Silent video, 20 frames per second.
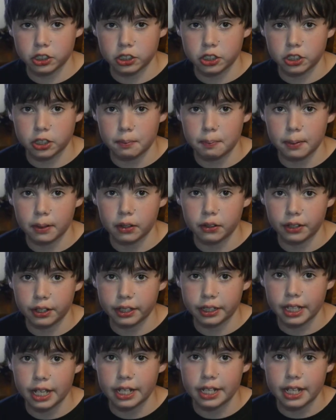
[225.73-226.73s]
into the
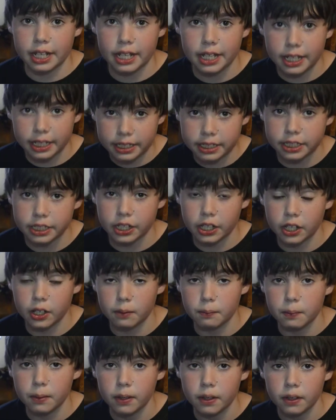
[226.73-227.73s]
building and hits
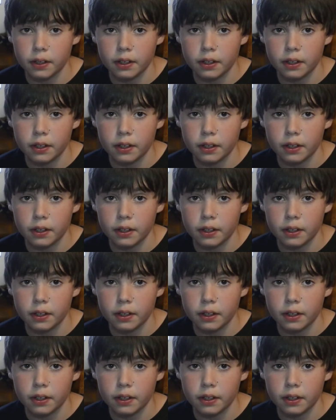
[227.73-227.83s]
him.